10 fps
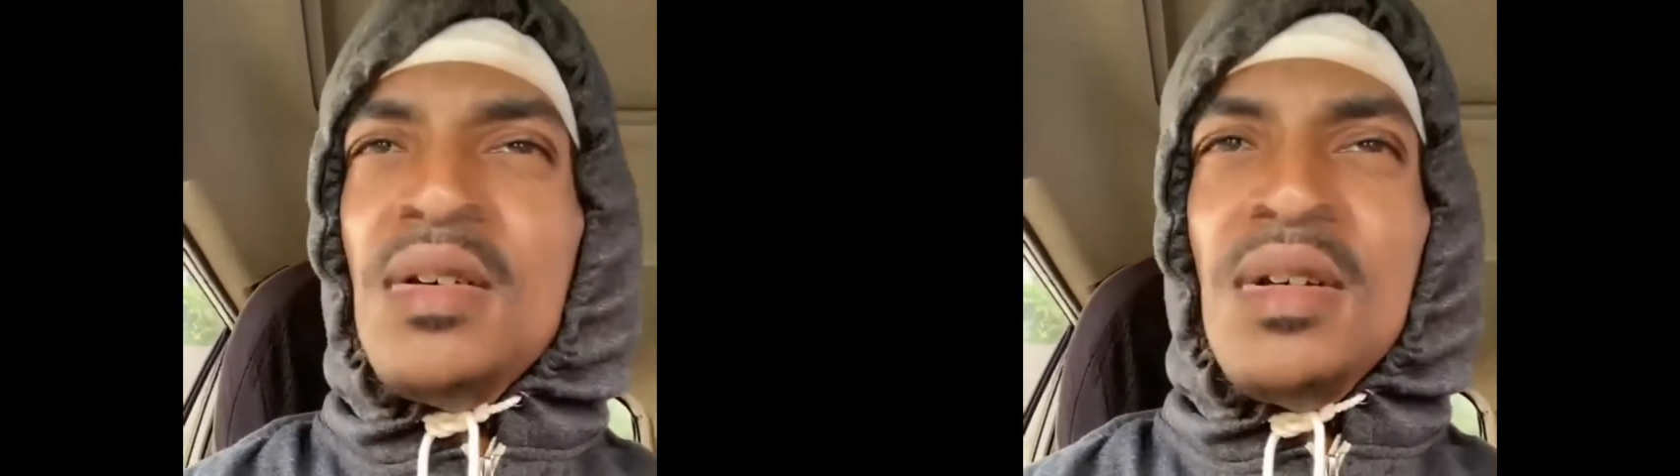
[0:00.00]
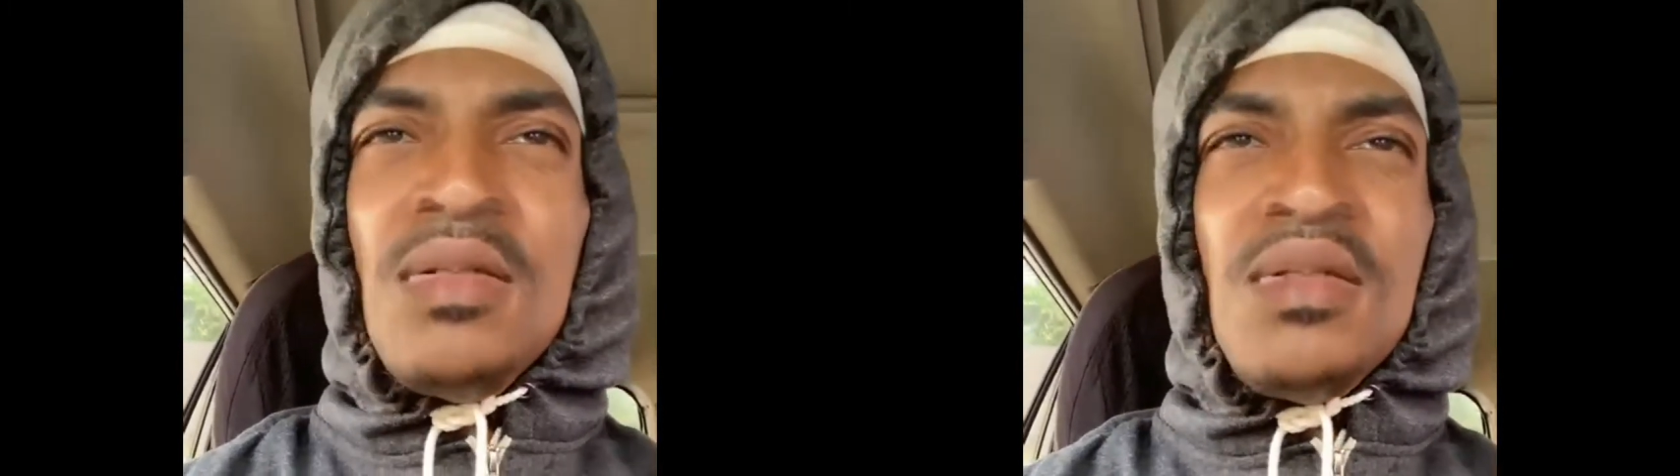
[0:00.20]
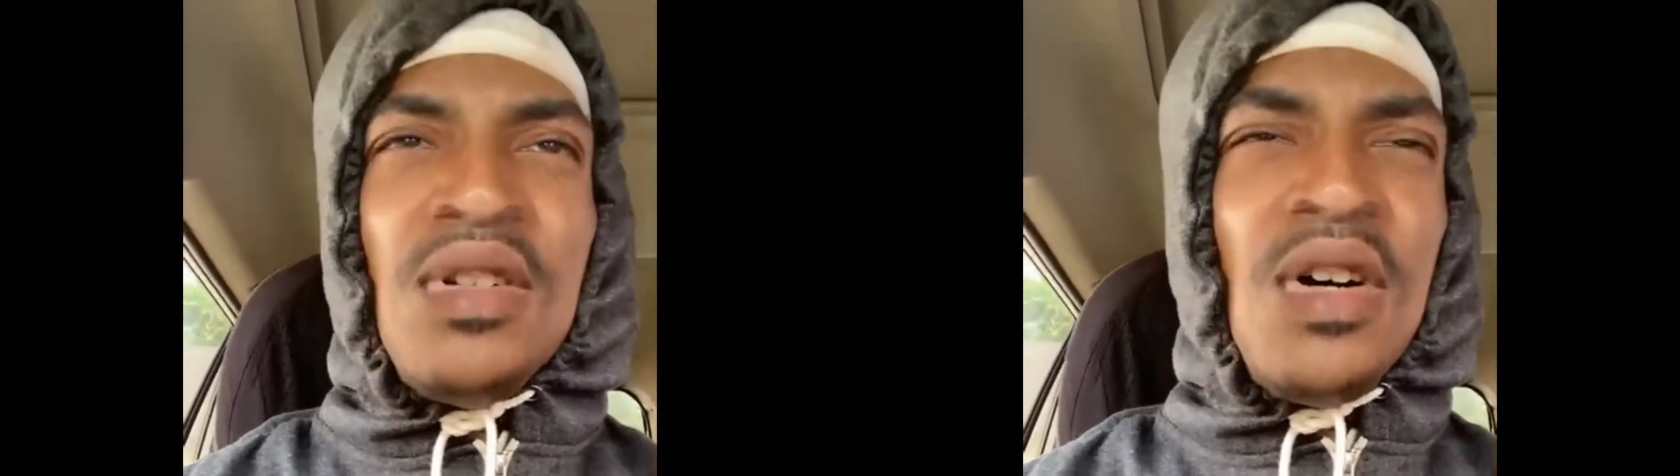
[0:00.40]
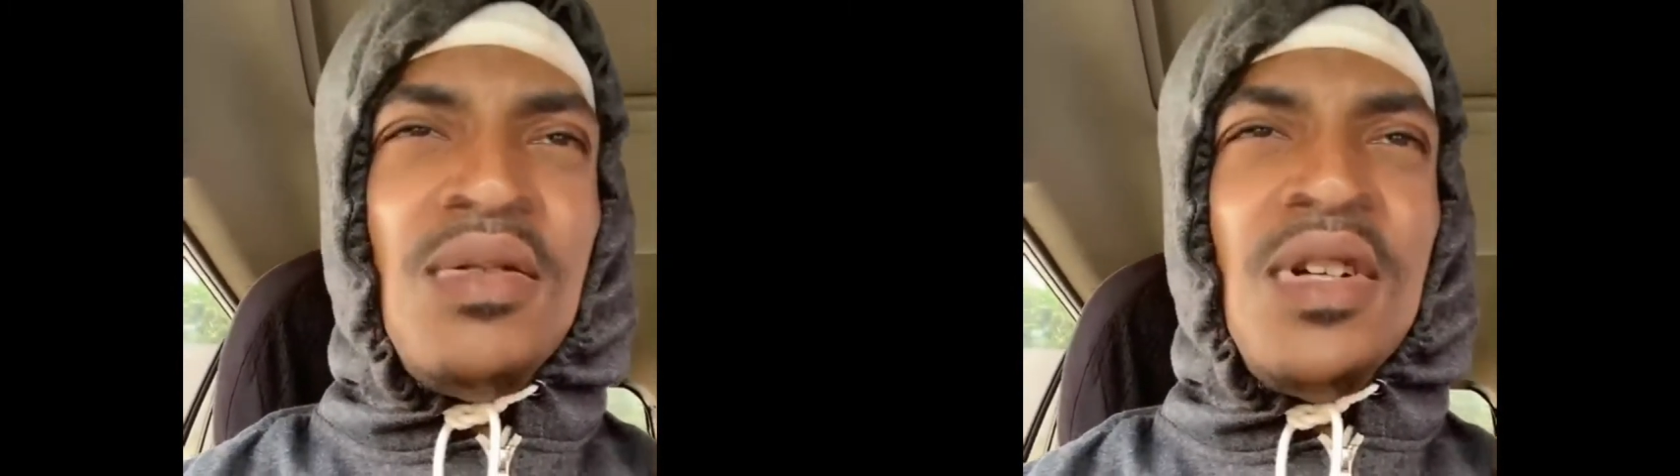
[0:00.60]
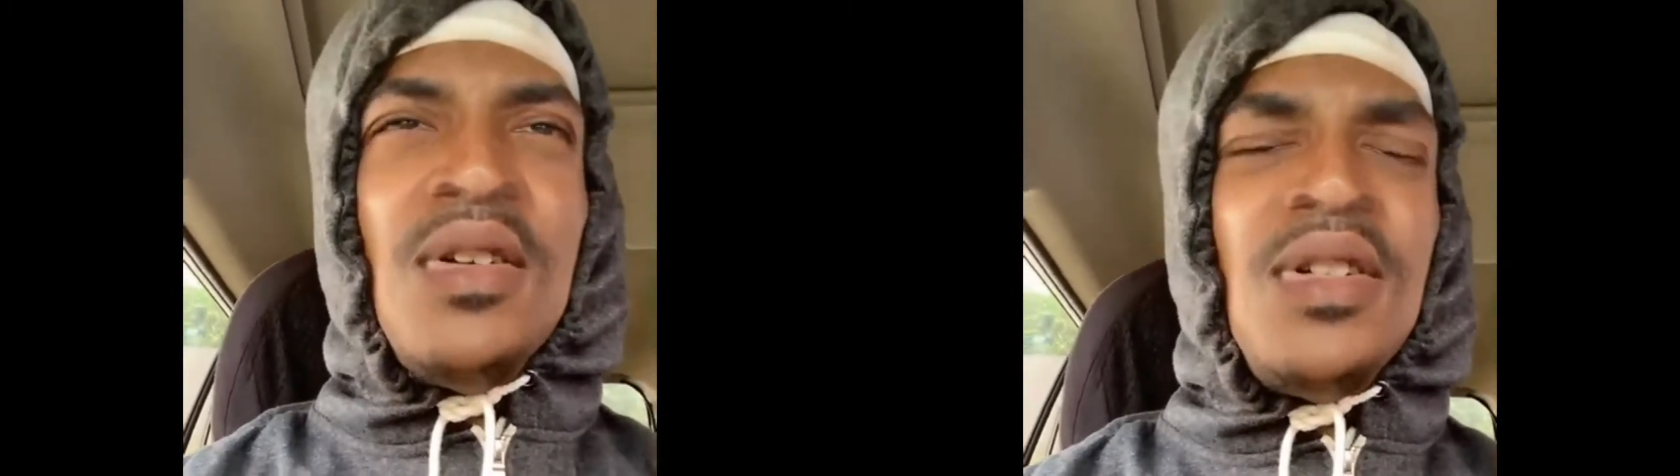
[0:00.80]
You know,
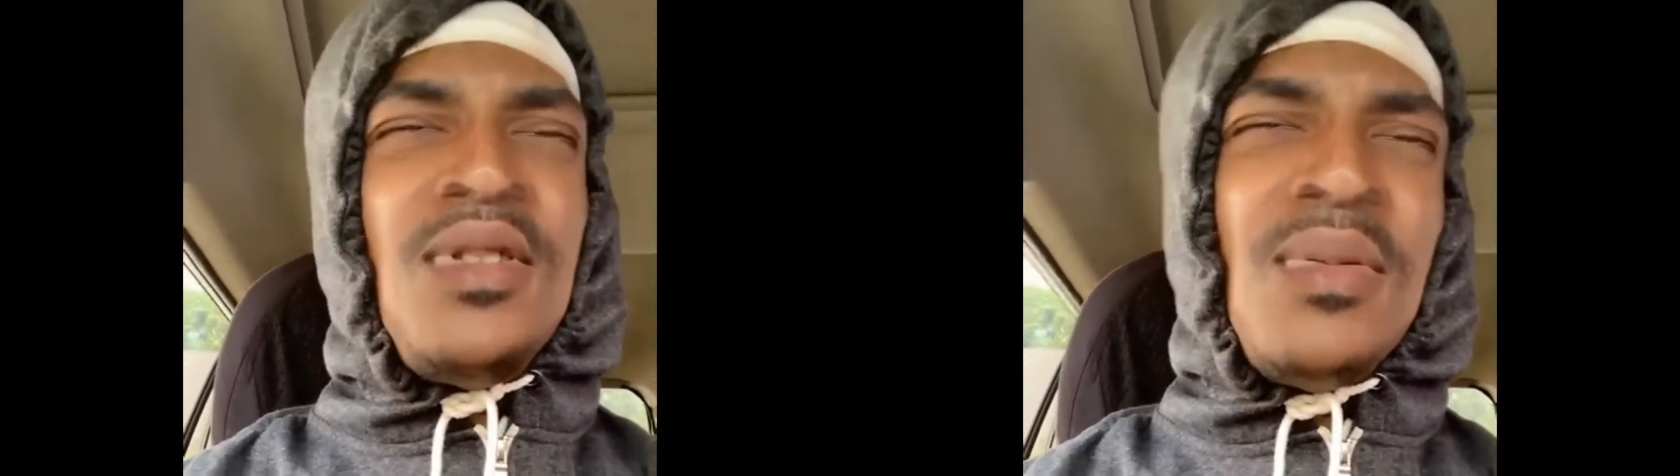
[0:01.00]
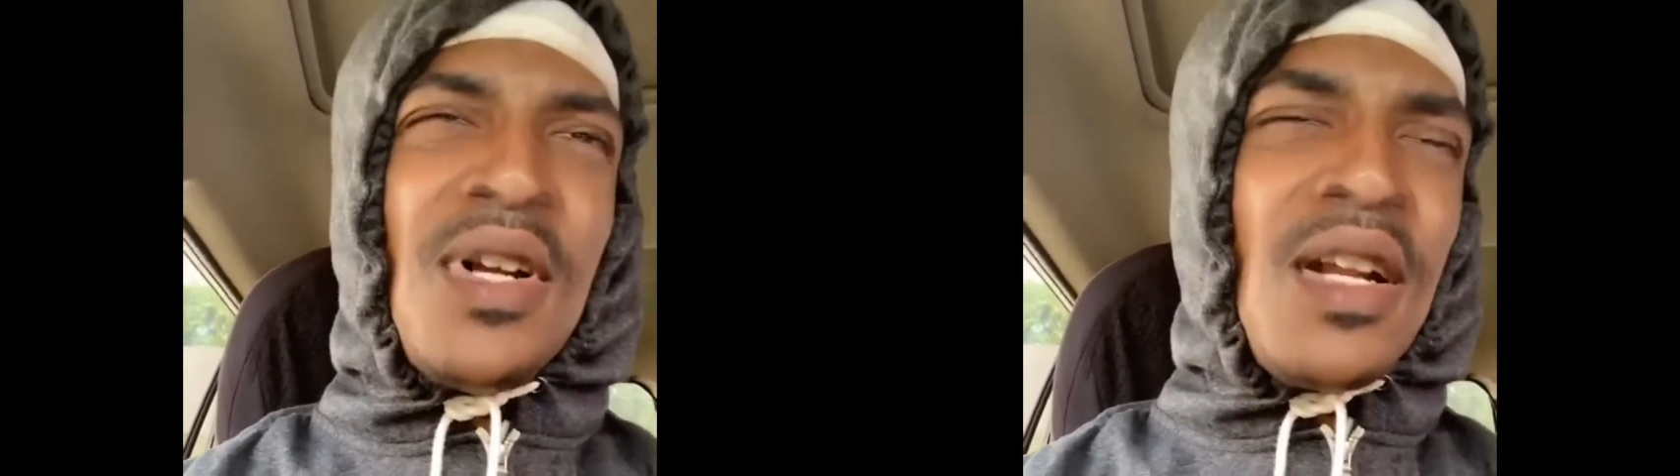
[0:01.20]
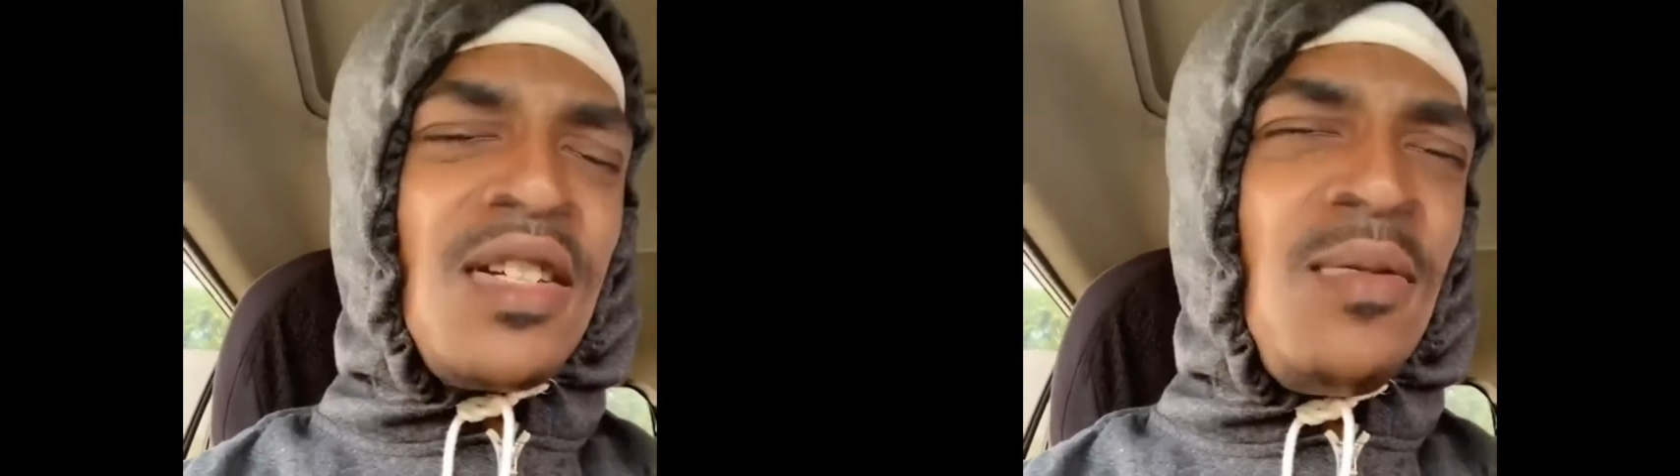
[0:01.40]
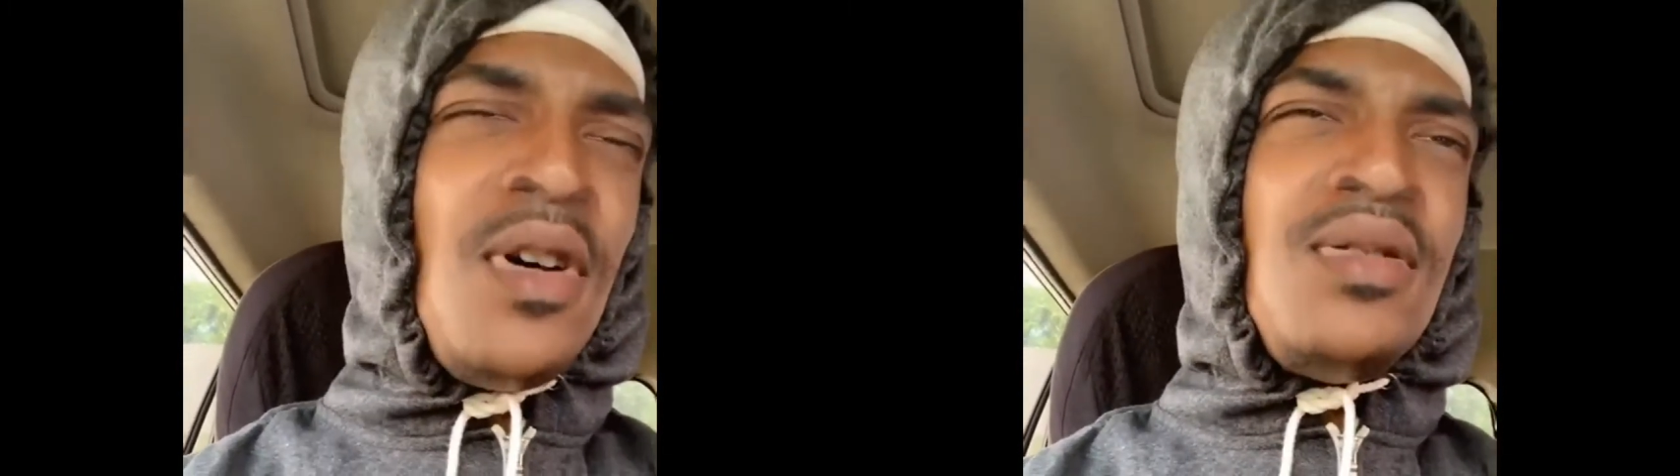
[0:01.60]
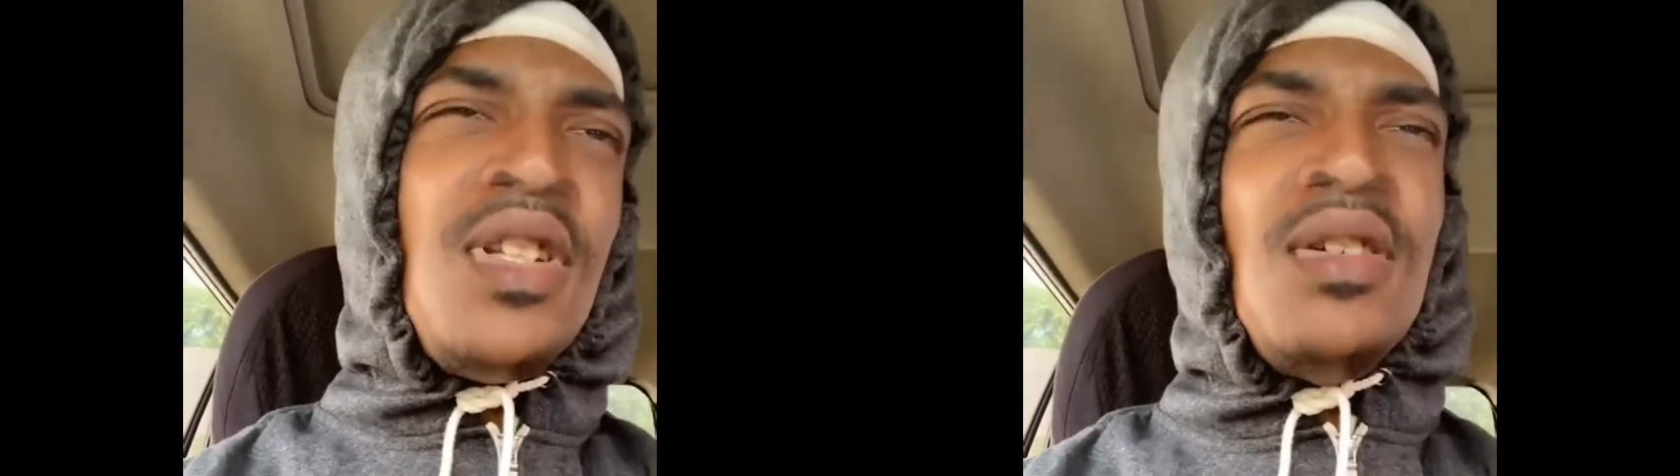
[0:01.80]
you come on out of smokes though.